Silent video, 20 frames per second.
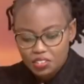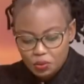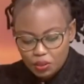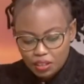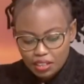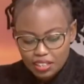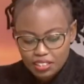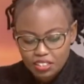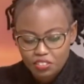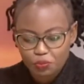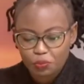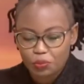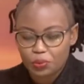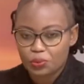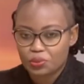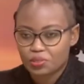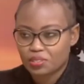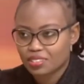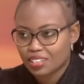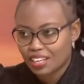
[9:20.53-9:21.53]
Get into elective
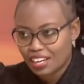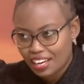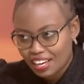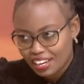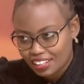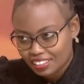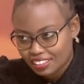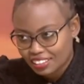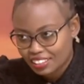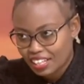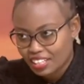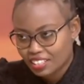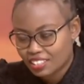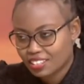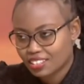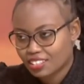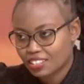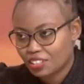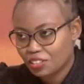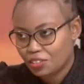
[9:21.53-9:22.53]
posts and
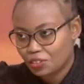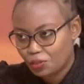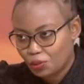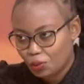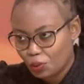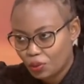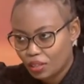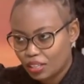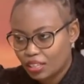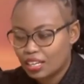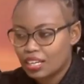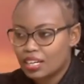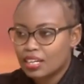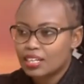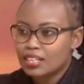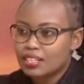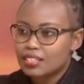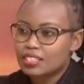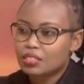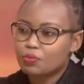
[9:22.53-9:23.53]
get going.
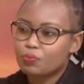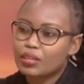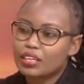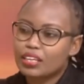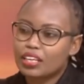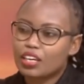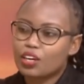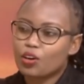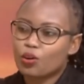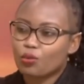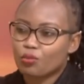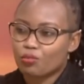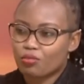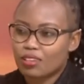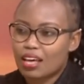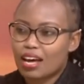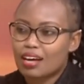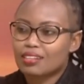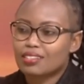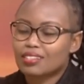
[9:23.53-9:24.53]
Speaking
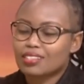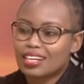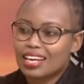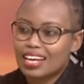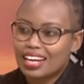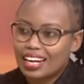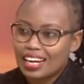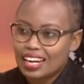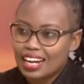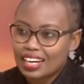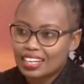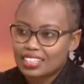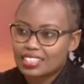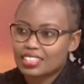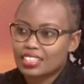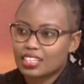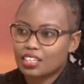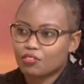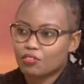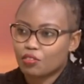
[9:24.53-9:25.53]
of that
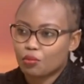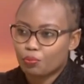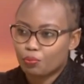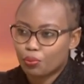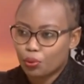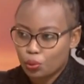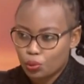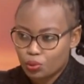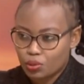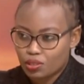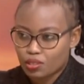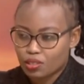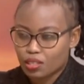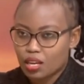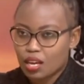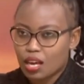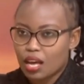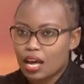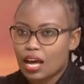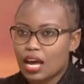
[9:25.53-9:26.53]
elective
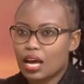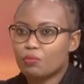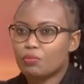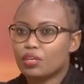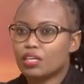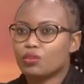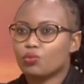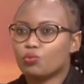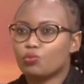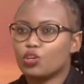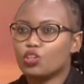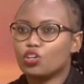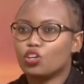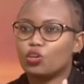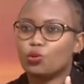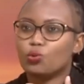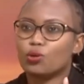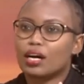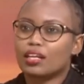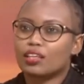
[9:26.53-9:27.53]
post, I mean, when
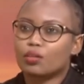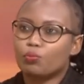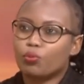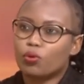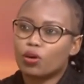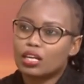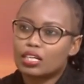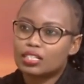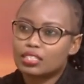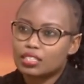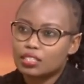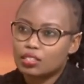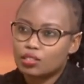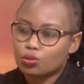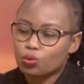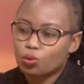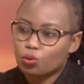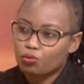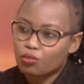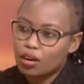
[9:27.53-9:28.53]
you look at the
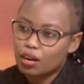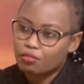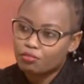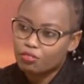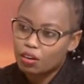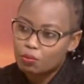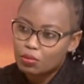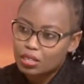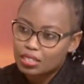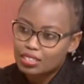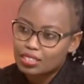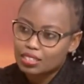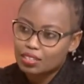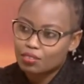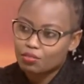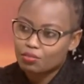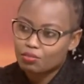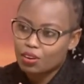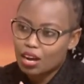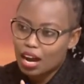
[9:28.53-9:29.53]
politics of
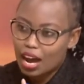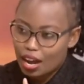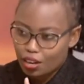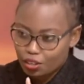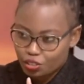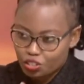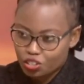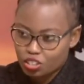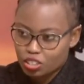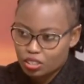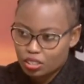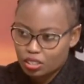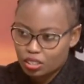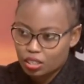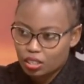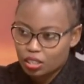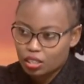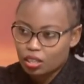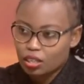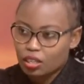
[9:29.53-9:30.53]
affirmative
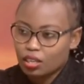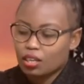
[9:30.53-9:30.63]
action,